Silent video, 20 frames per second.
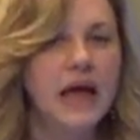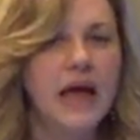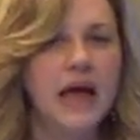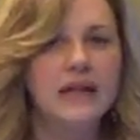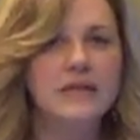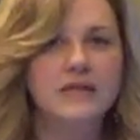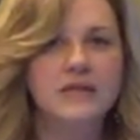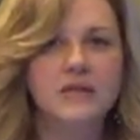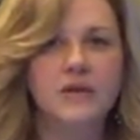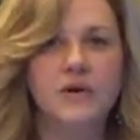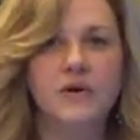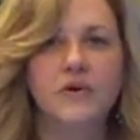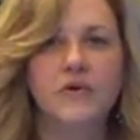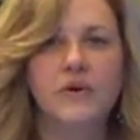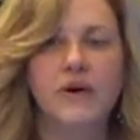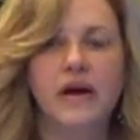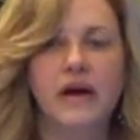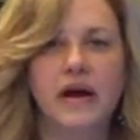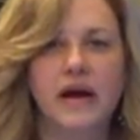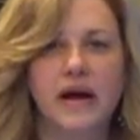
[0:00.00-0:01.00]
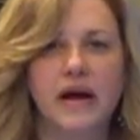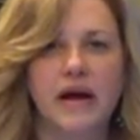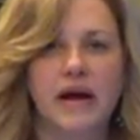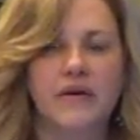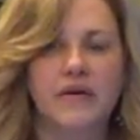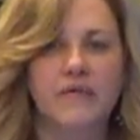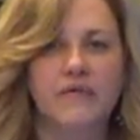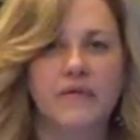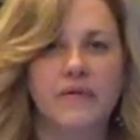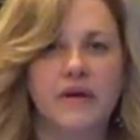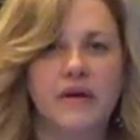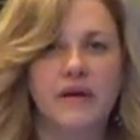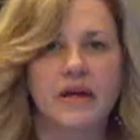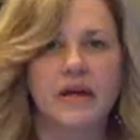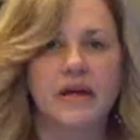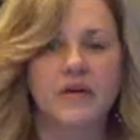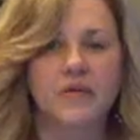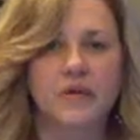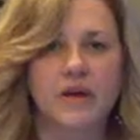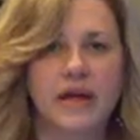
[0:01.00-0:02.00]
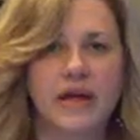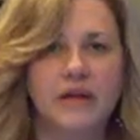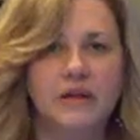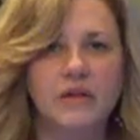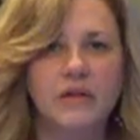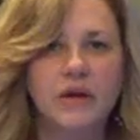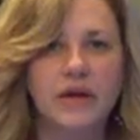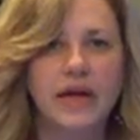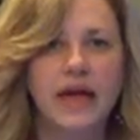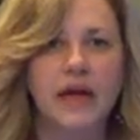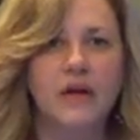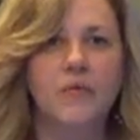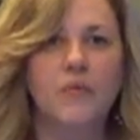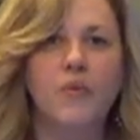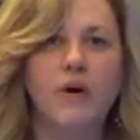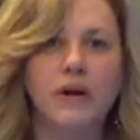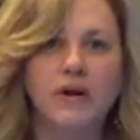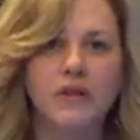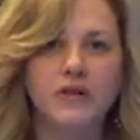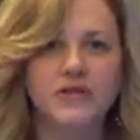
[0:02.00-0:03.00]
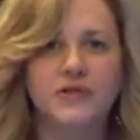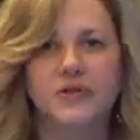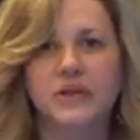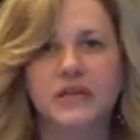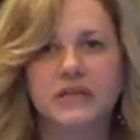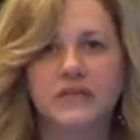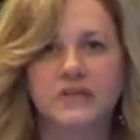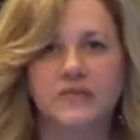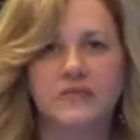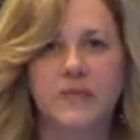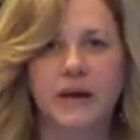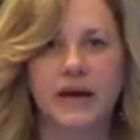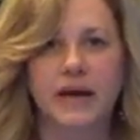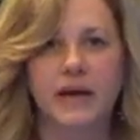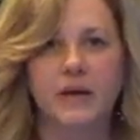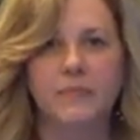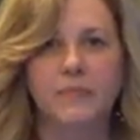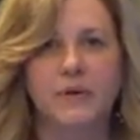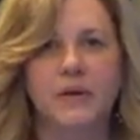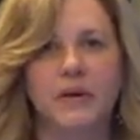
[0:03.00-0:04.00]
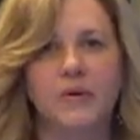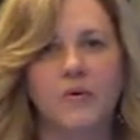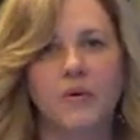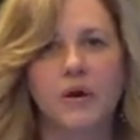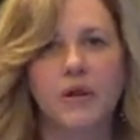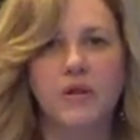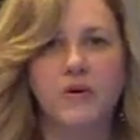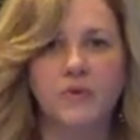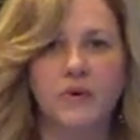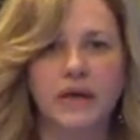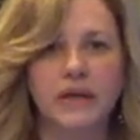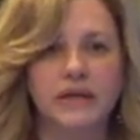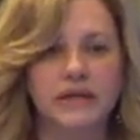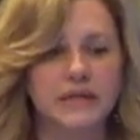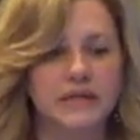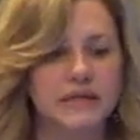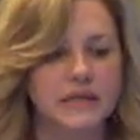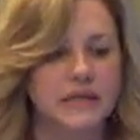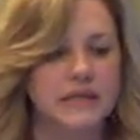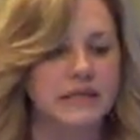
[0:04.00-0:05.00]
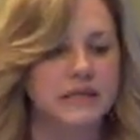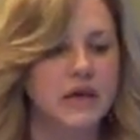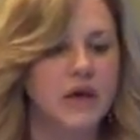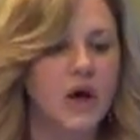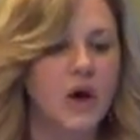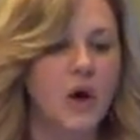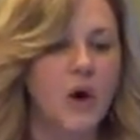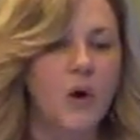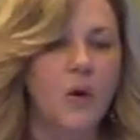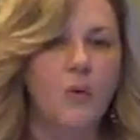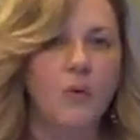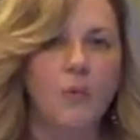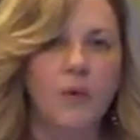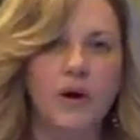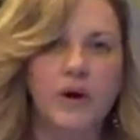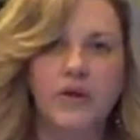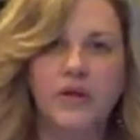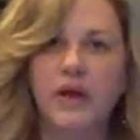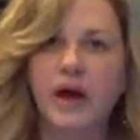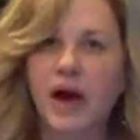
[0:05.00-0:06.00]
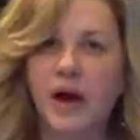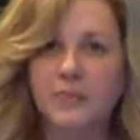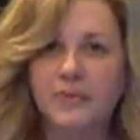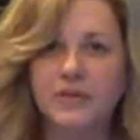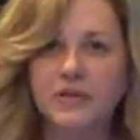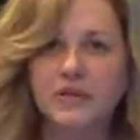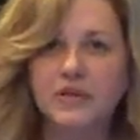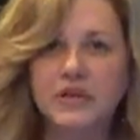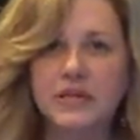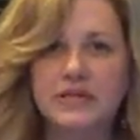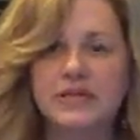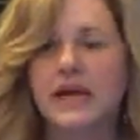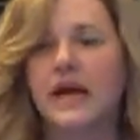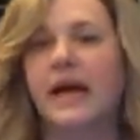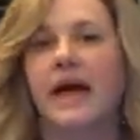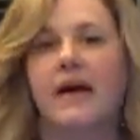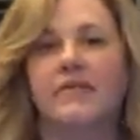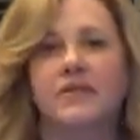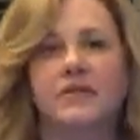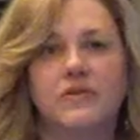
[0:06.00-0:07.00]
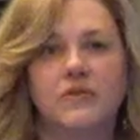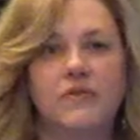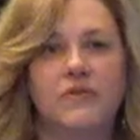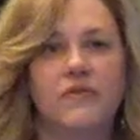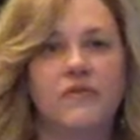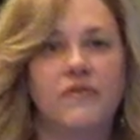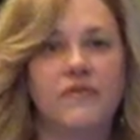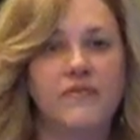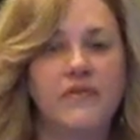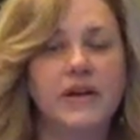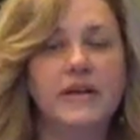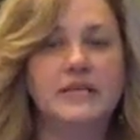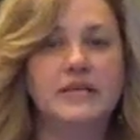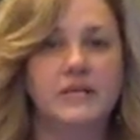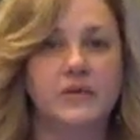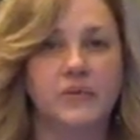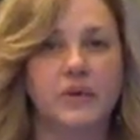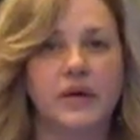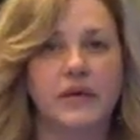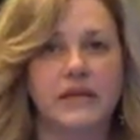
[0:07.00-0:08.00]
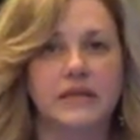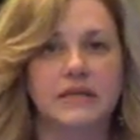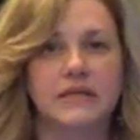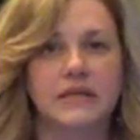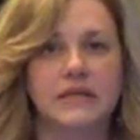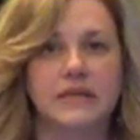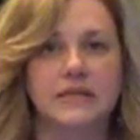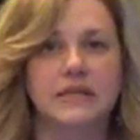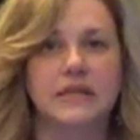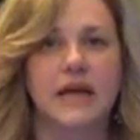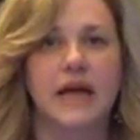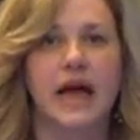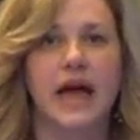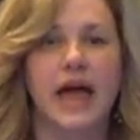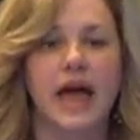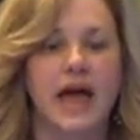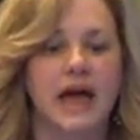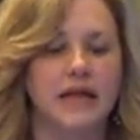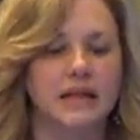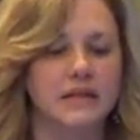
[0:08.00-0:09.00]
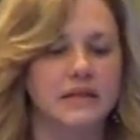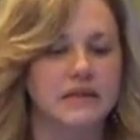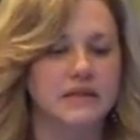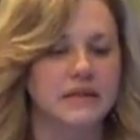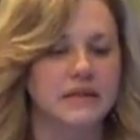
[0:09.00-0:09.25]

And so you can look at what are the strengths of my company, what are the weaknesses, what are the opportunities I have to fix the weaknesses and